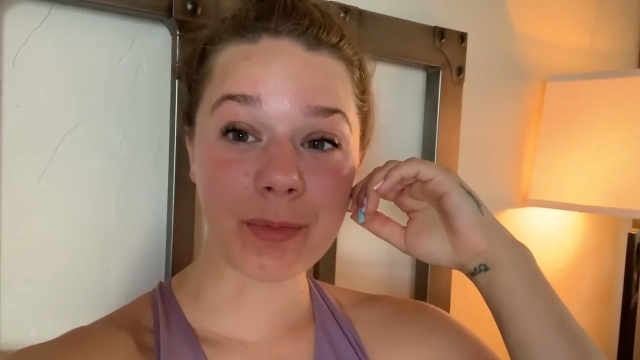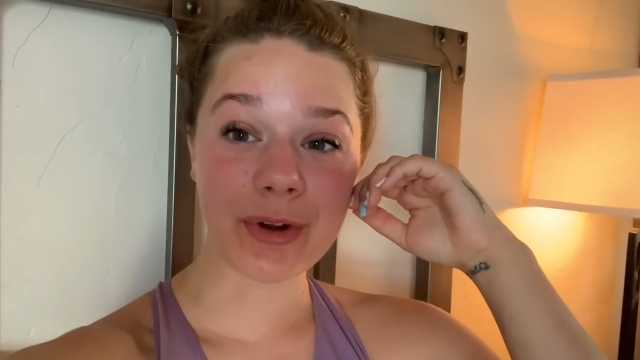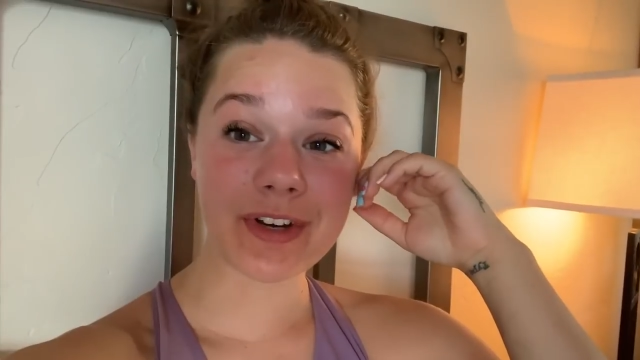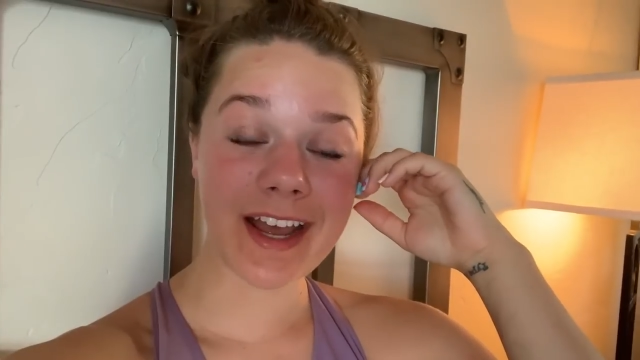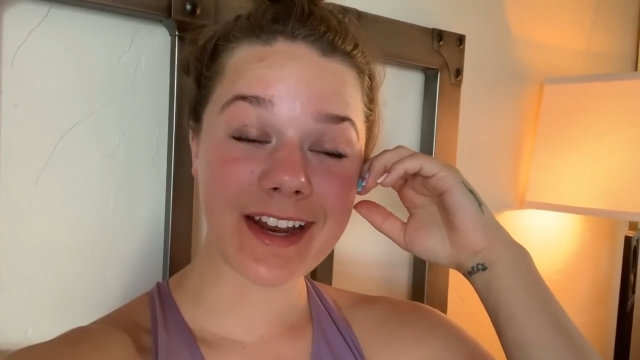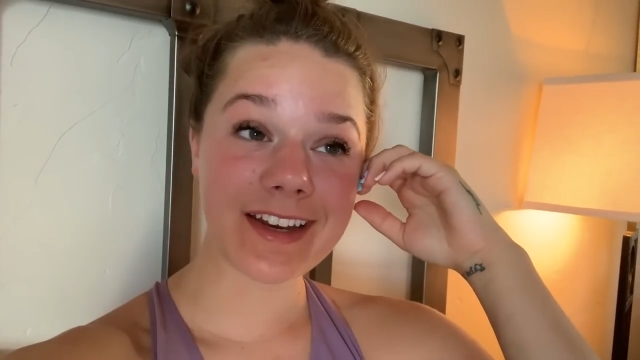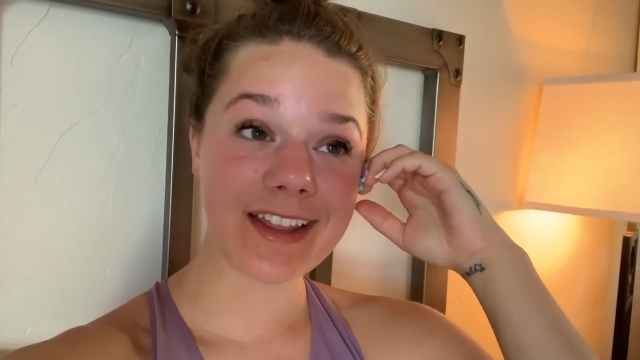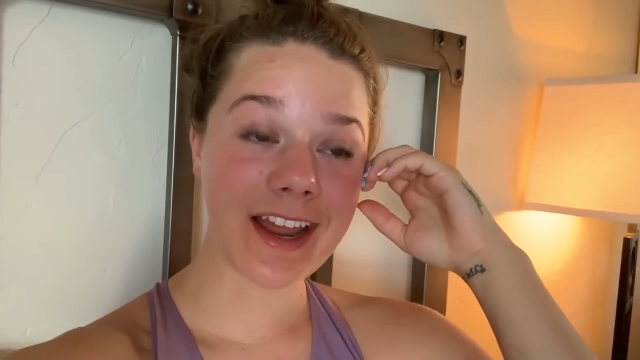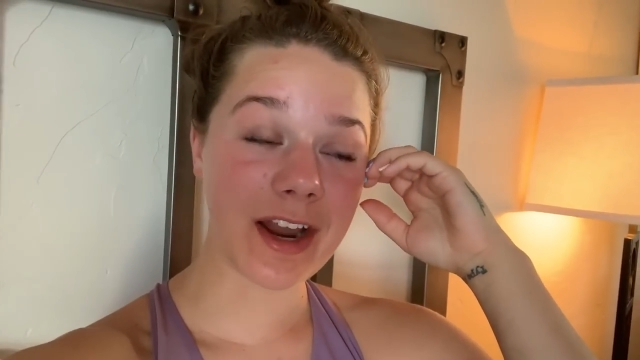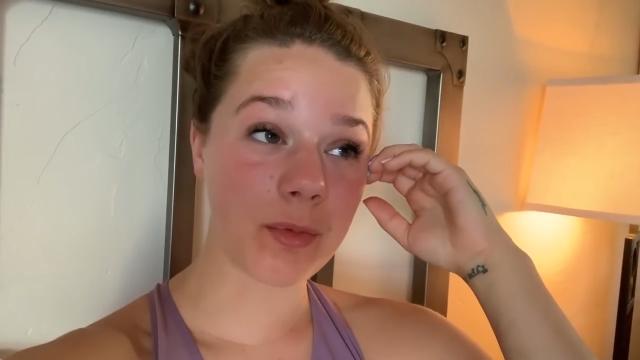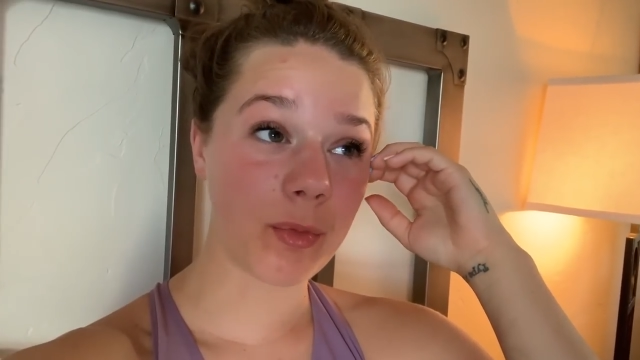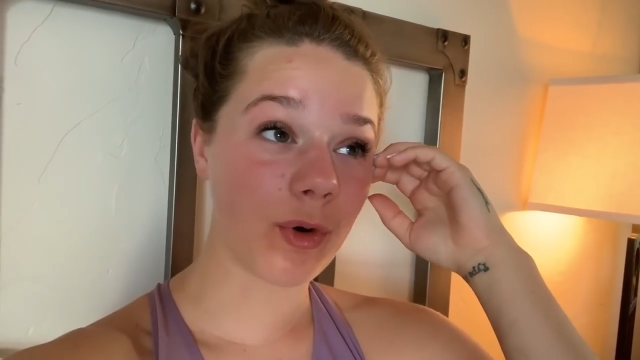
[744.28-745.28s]
we're about to head to
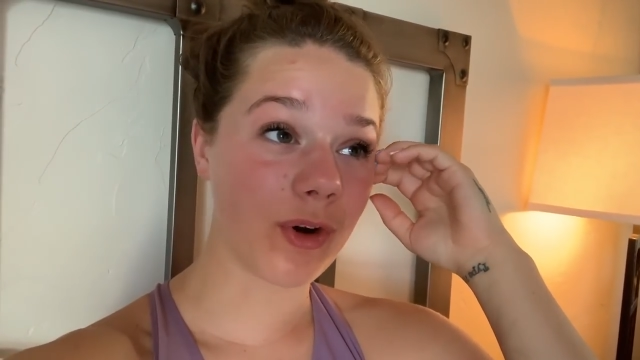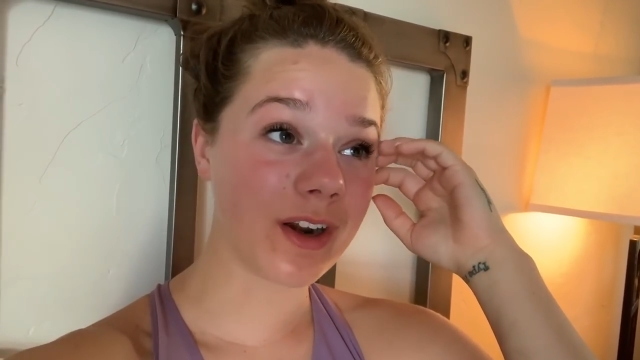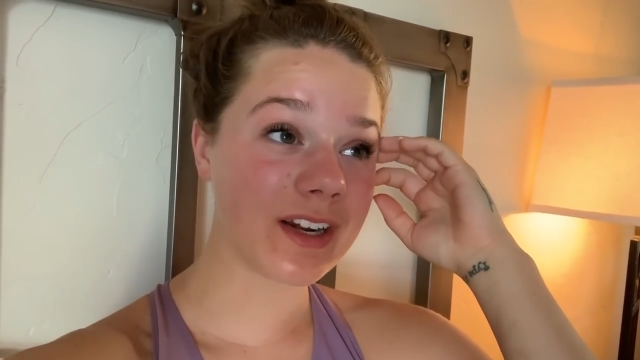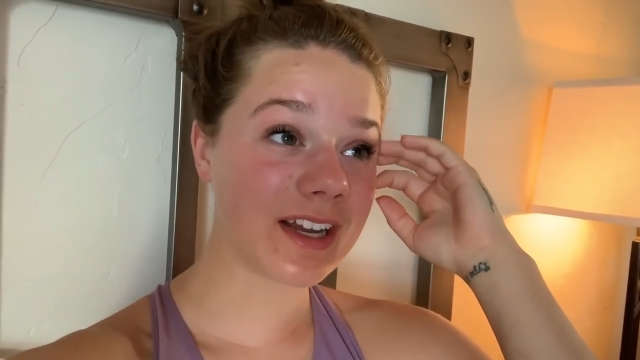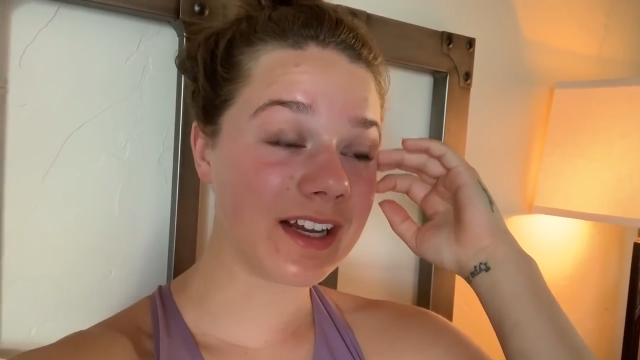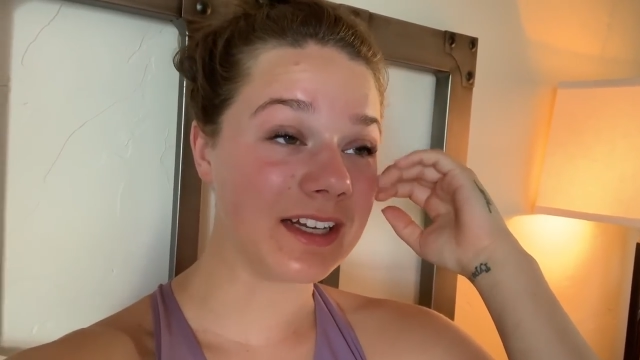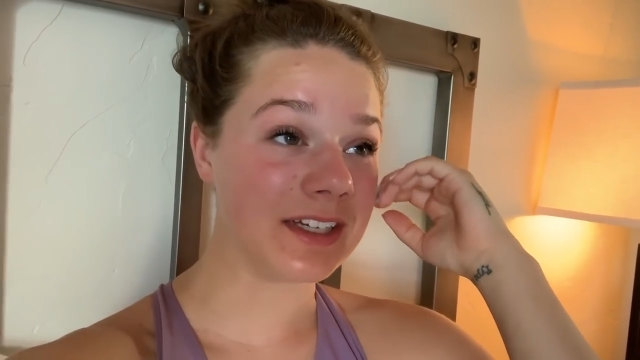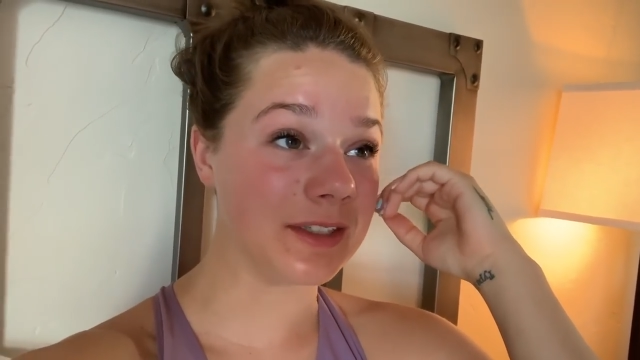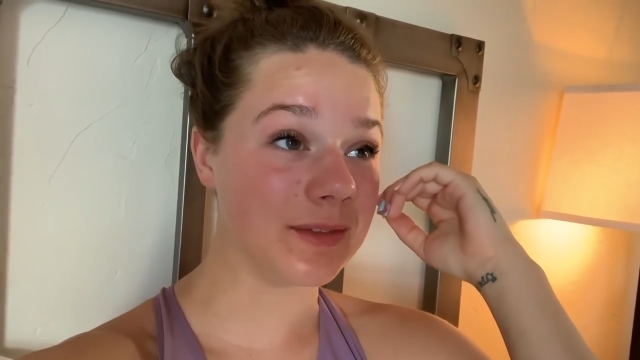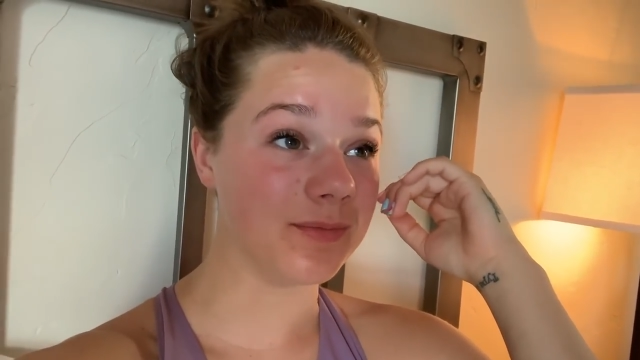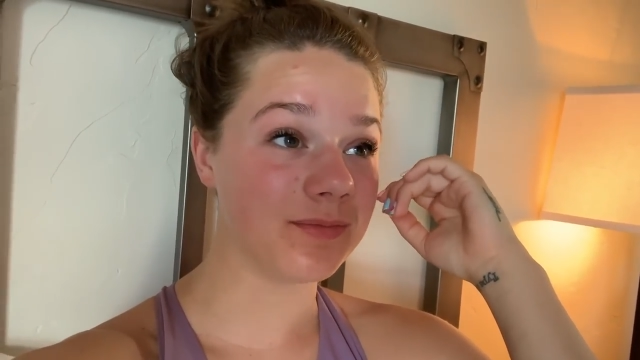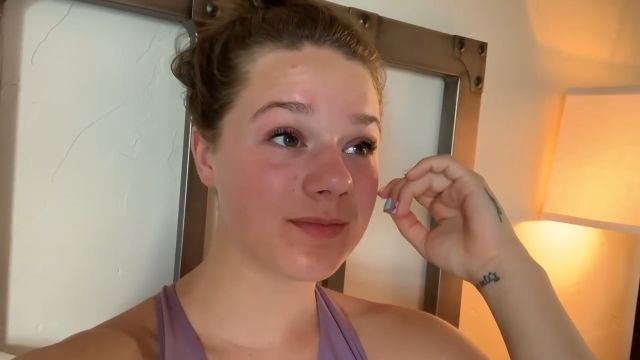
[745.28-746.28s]
the airport,
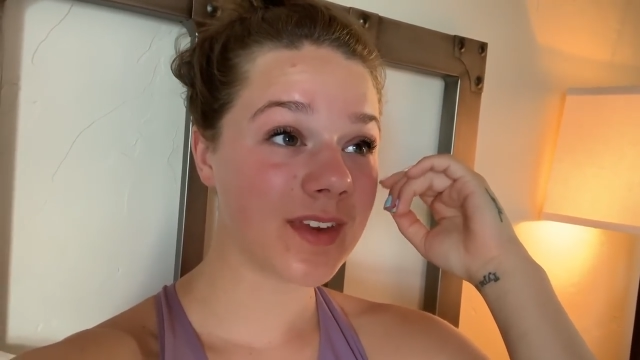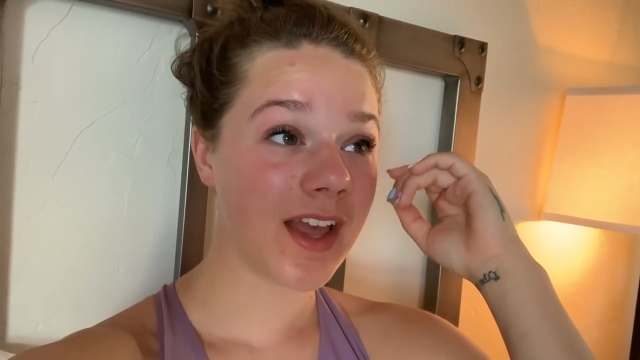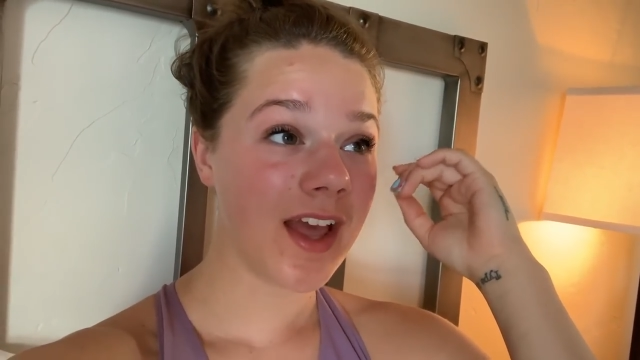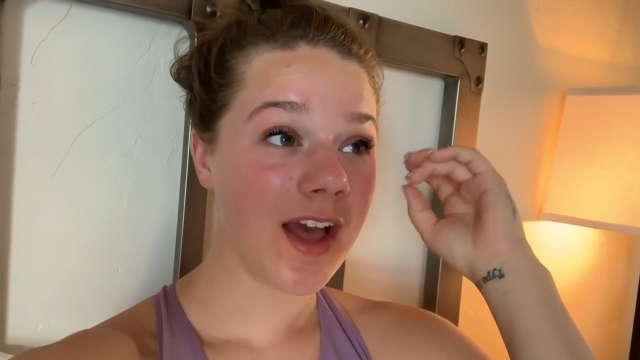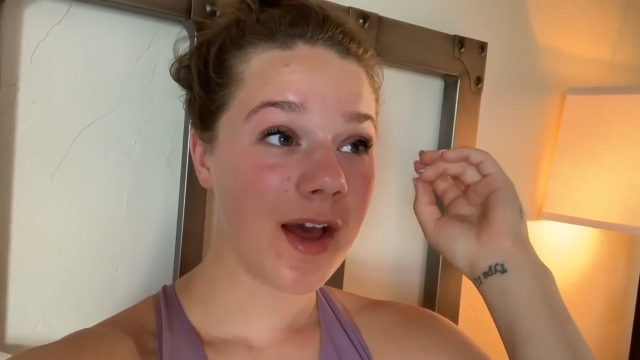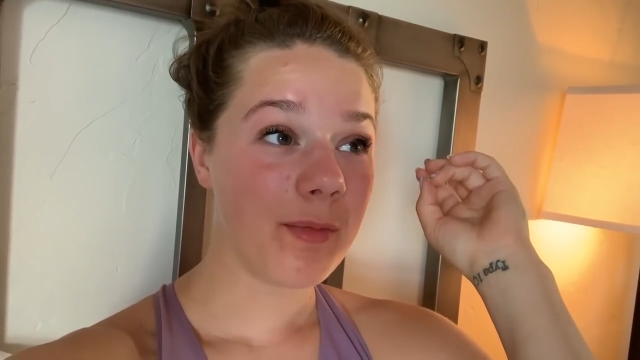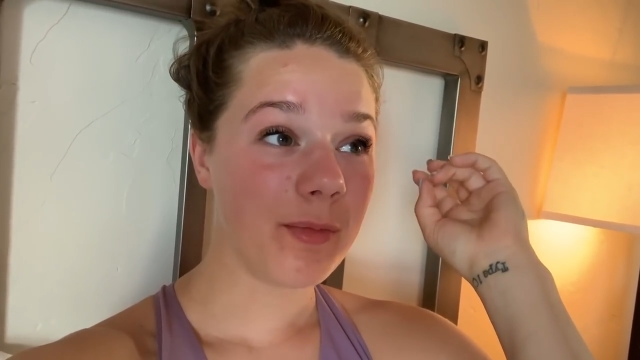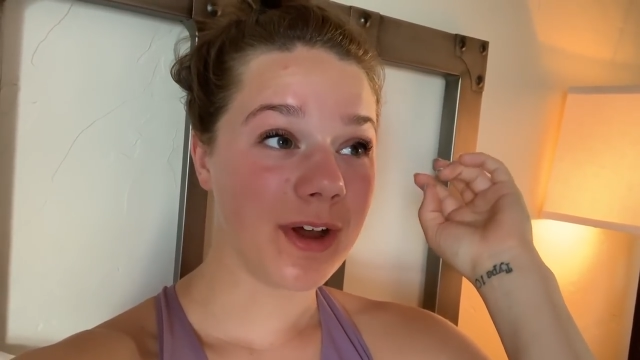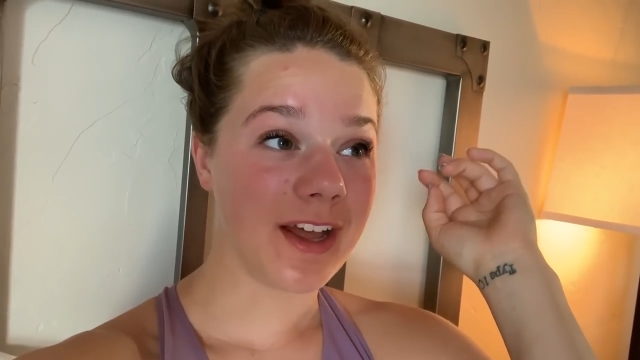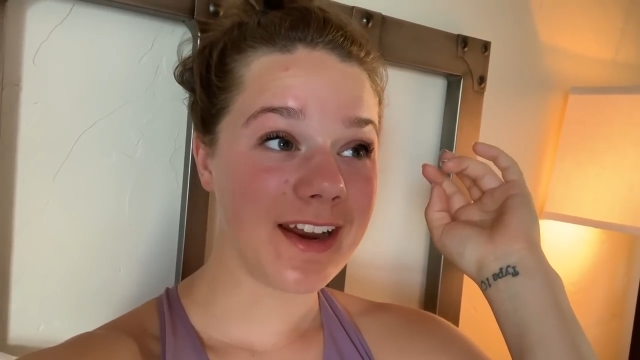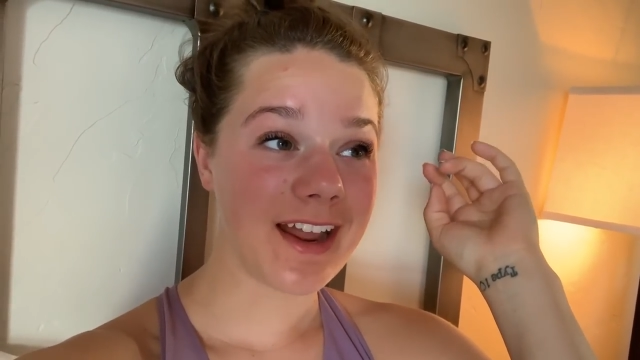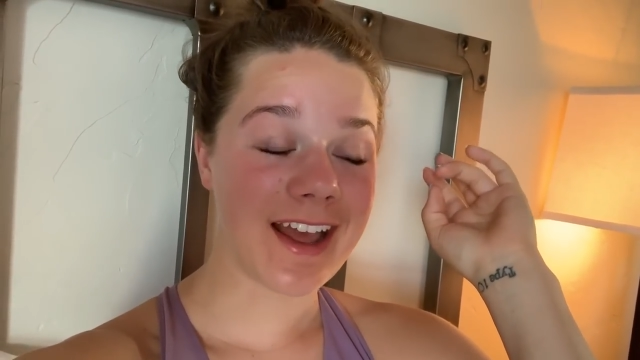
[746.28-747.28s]

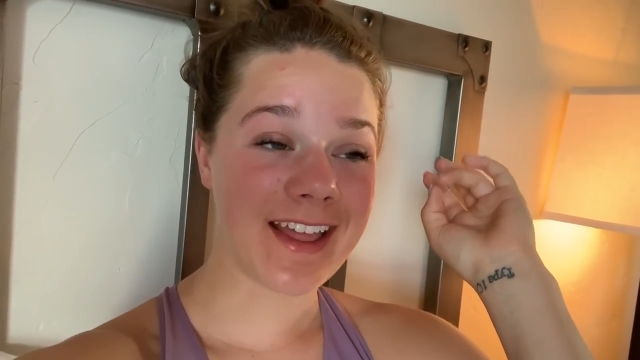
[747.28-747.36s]
but